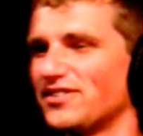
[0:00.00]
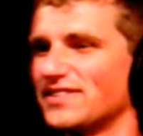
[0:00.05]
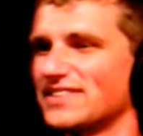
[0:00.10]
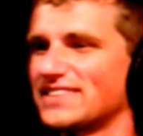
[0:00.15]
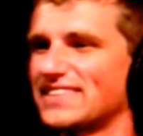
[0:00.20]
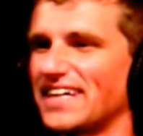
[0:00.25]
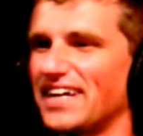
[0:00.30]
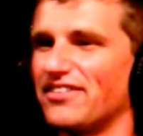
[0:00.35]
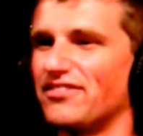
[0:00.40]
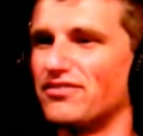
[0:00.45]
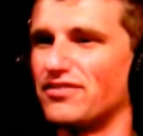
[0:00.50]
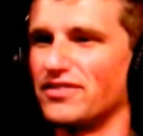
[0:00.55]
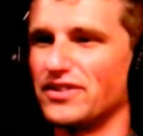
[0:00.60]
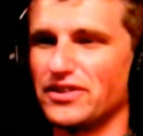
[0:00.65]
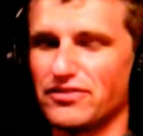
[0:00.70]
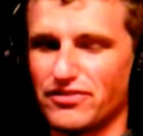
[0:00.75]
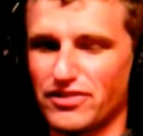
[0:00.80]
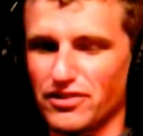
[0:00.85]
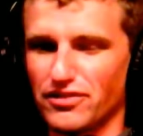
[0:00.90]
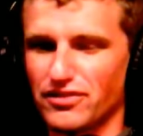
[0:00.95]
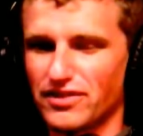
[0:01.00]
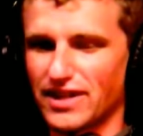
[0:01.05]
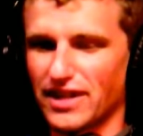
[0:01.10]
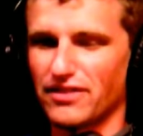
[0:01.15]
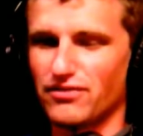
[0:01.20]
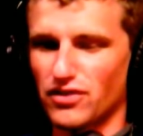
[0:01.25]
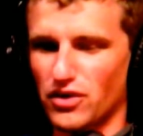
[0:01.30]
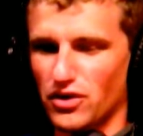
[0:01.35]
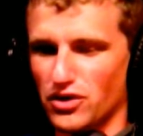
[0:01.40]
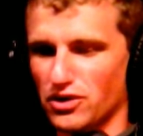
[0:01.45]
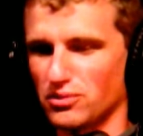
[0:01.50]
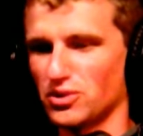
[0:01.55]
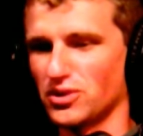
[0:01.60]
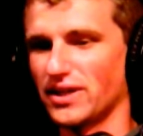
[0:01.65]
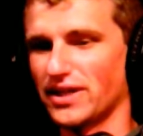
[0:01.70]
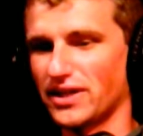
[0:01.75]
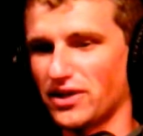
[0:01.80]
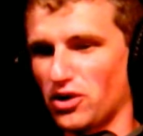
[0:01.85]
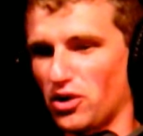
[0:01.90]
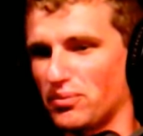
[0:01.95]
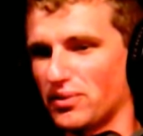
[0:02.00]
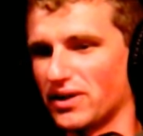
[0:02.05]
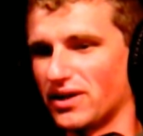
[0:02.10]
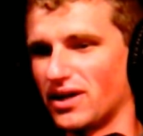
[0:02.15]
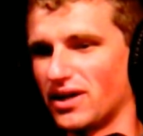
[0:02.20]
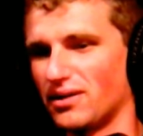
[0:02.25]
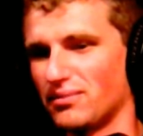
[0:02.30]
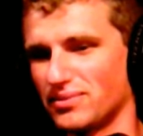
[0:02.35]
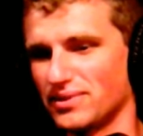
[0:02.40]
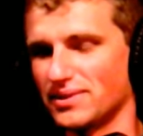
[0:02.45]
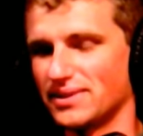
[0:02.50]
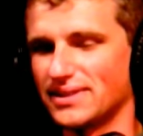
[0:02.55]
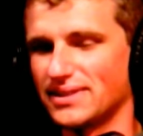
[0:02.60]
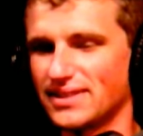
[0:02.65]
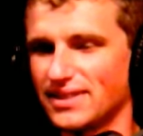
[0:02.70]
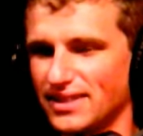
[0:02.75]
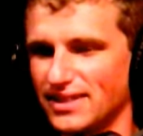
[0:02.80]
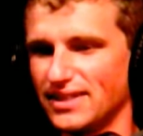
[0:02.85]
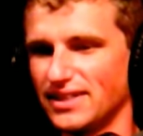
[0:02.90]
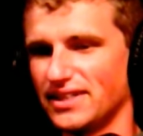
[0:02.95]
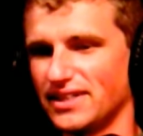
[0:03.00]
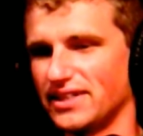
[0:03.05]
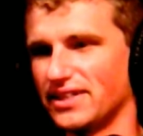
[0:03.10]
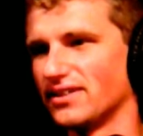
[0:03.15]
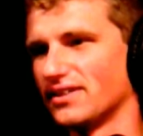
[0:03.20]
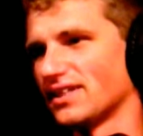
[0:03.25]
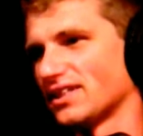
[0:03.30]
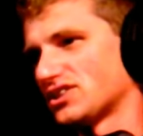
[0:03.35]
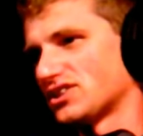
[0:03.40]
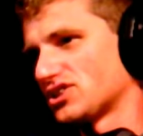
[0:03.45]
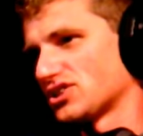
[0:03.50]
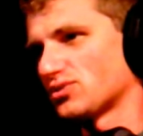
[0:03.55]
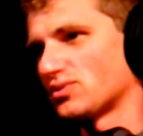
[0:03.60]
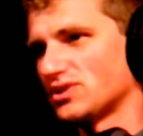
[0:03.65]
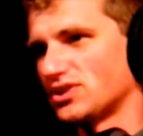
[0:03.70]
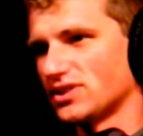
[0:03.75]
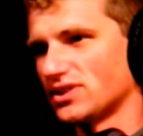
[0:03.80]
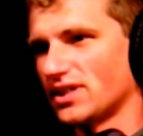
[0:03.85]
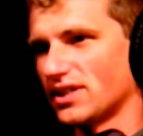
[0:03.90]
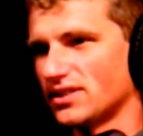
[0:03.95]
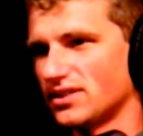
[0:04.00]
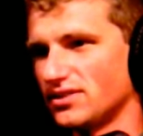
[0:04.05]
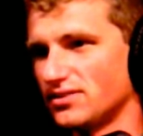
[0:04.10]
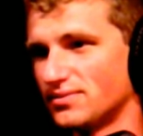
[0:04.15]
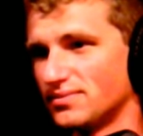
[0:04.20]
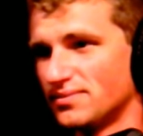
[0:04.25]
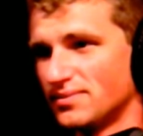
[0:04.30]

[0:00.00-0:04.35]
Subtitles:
almost kind of, when you feel kind of vulnerable, opening up, that's just what you got to do.